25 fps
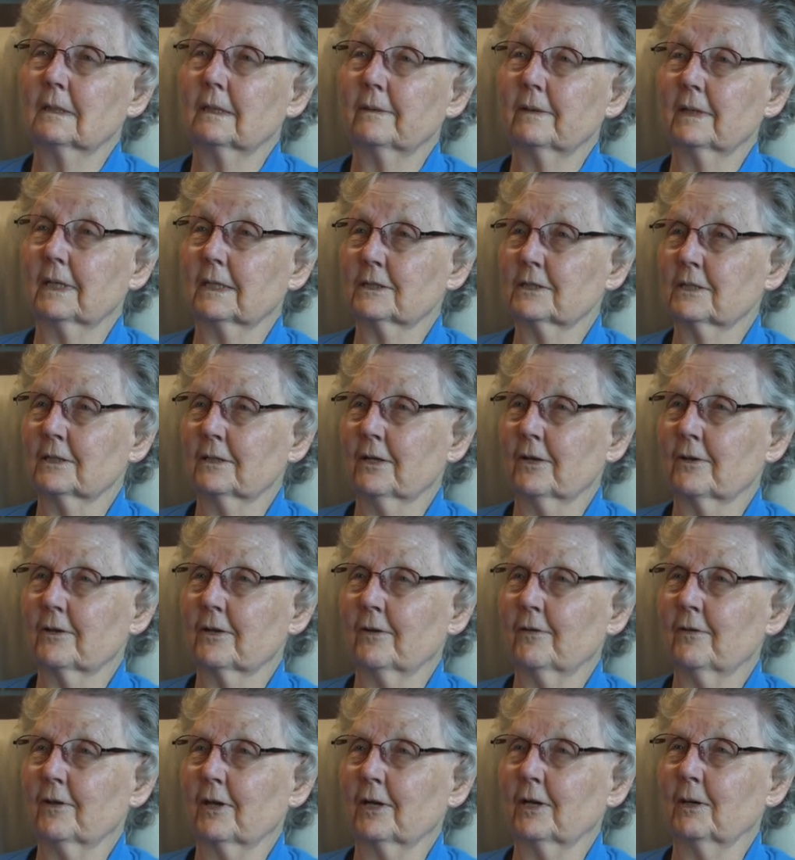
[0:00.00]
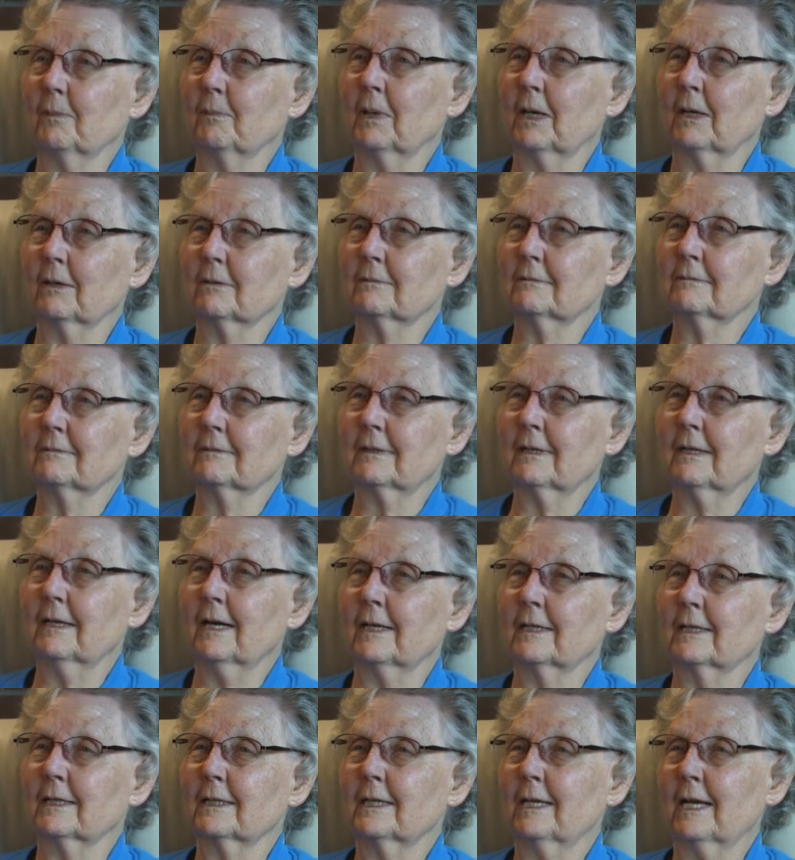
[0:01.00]
That's another thing about
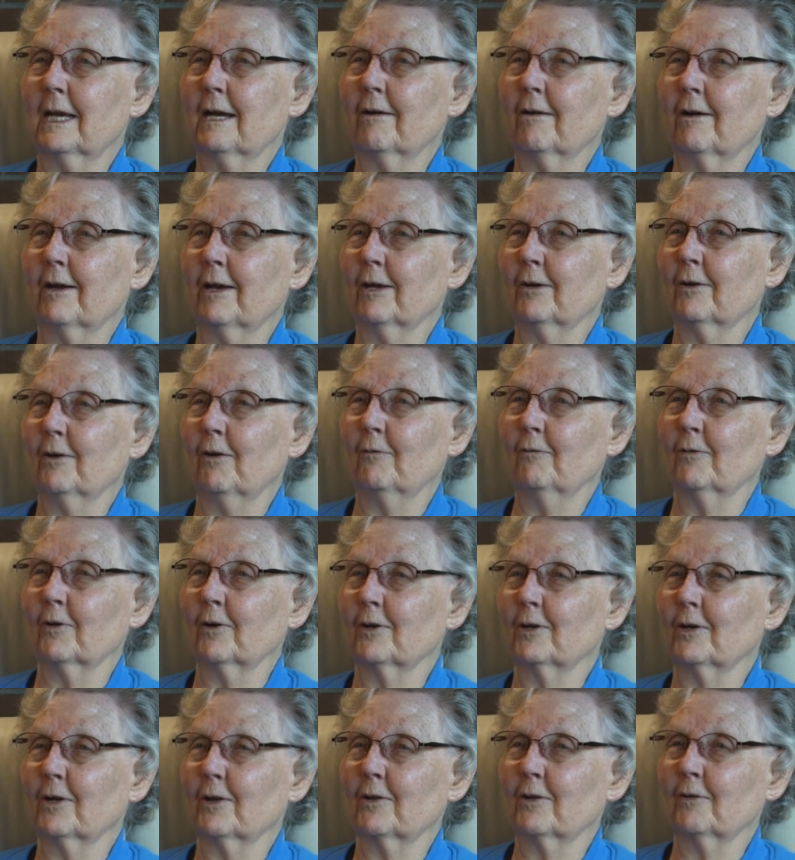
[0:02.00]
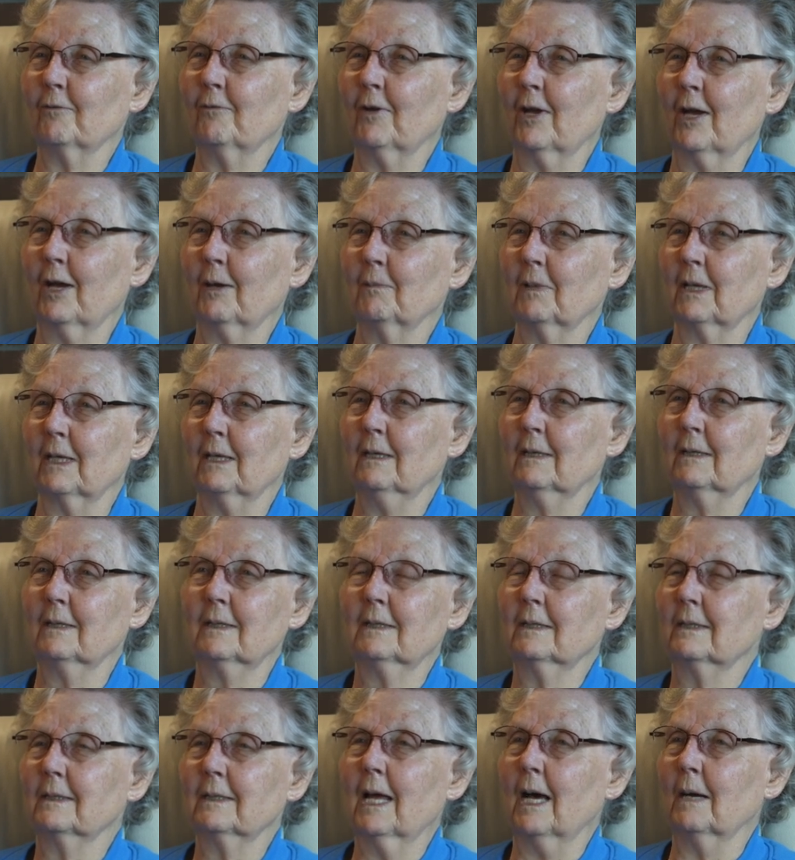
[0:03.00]
kind of carrying over into the family.
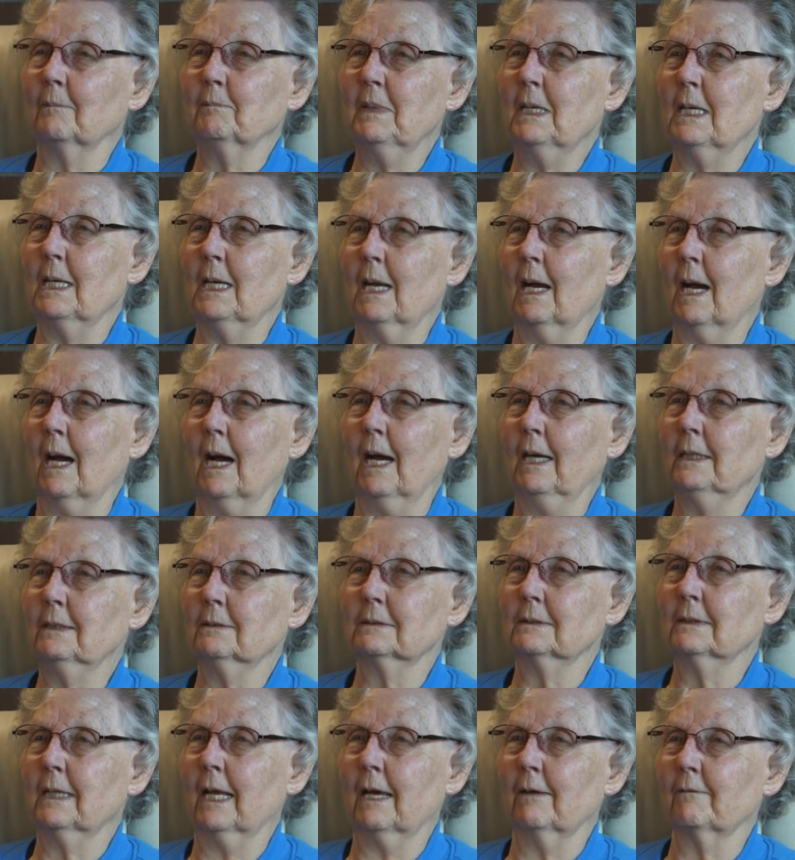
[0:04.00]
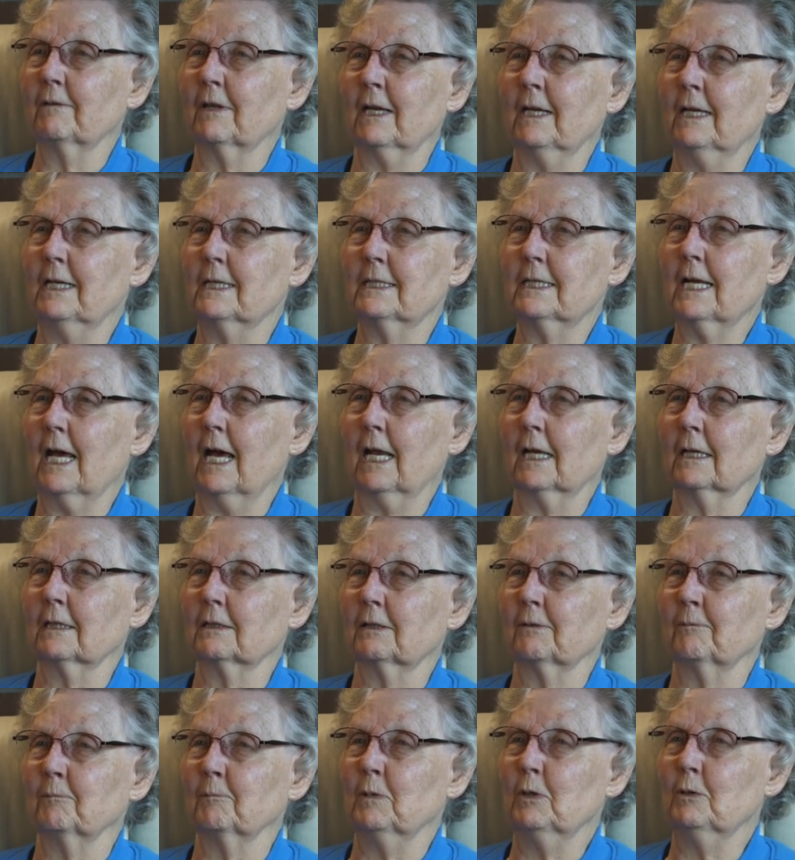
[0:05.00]
Not me. I don't have any
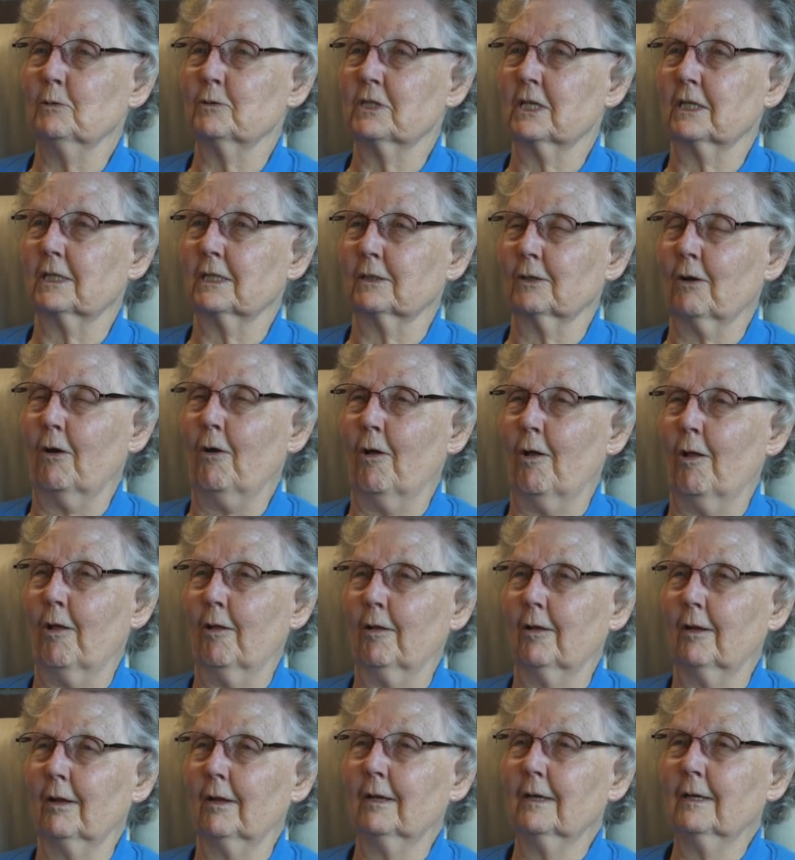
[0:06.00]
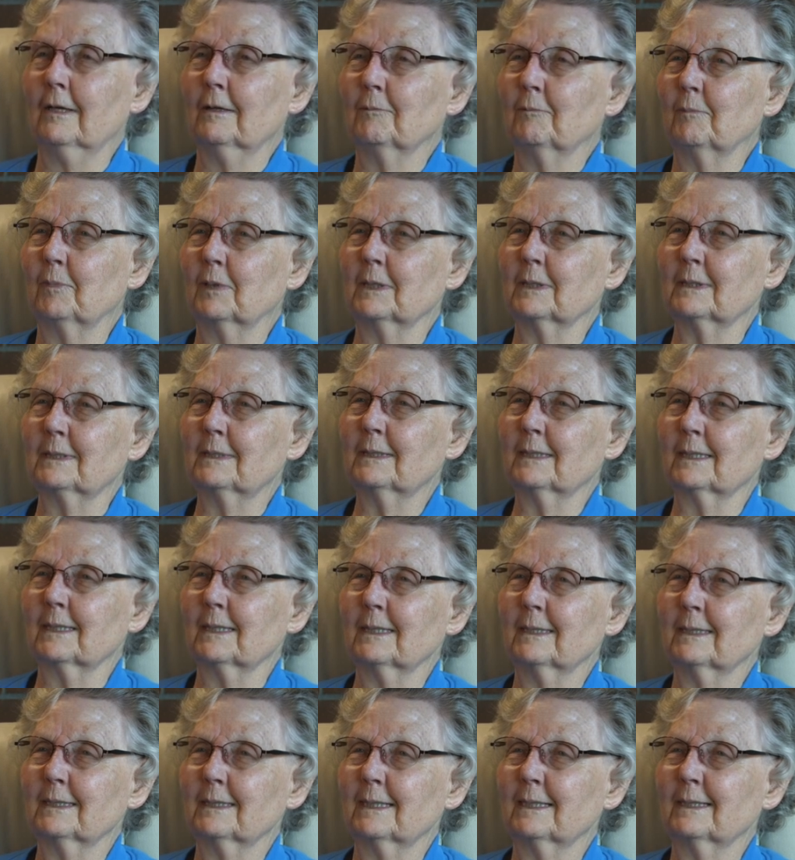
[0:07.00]
talent in music at all, but
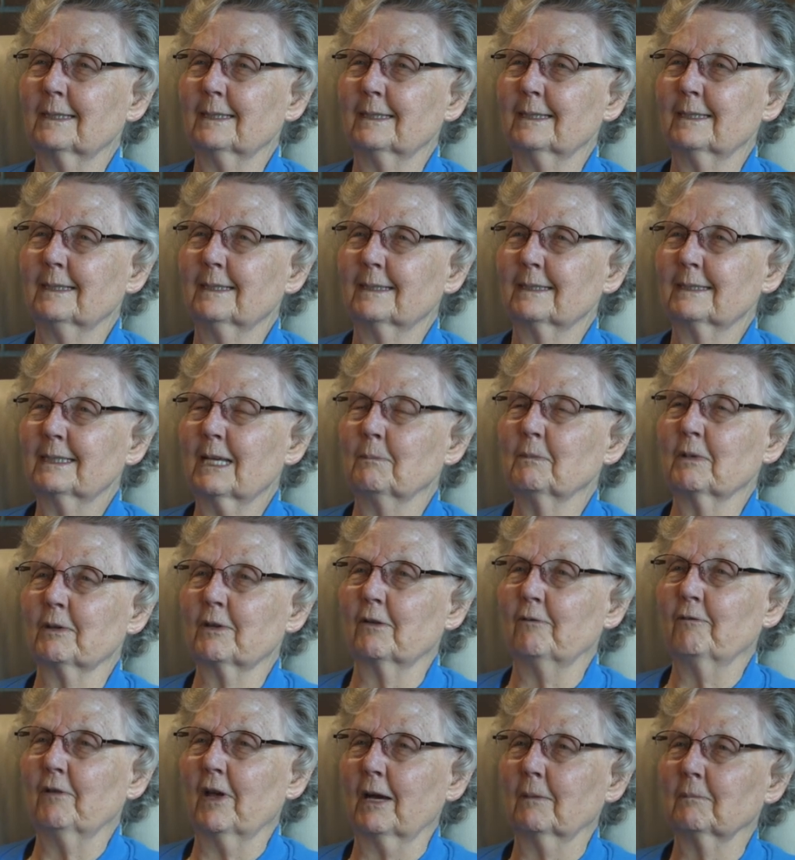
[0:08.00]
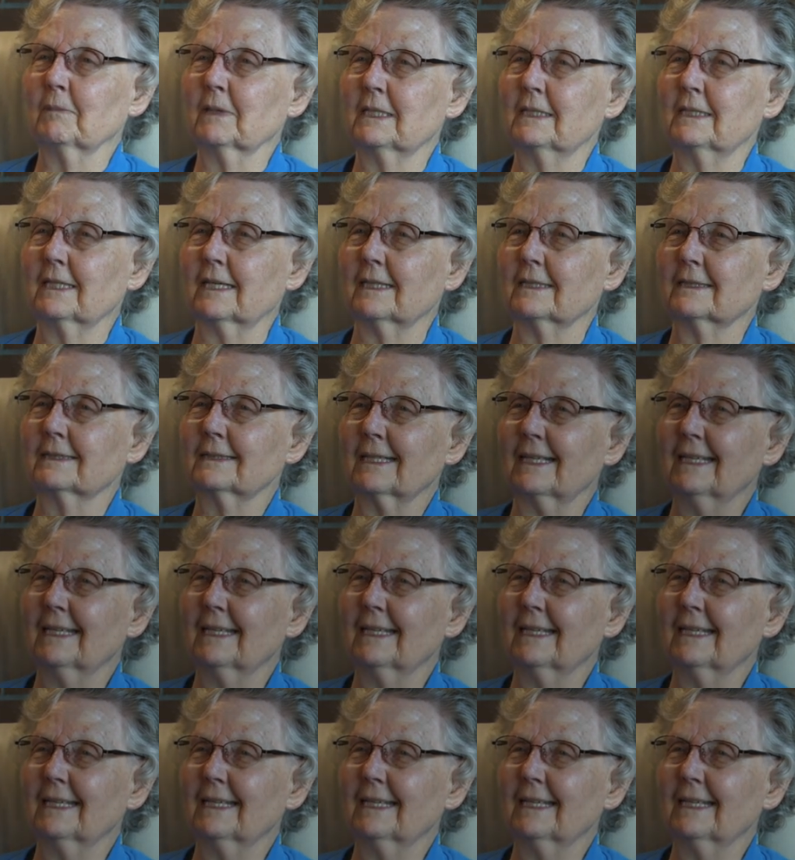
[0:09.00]
uh, some of the family does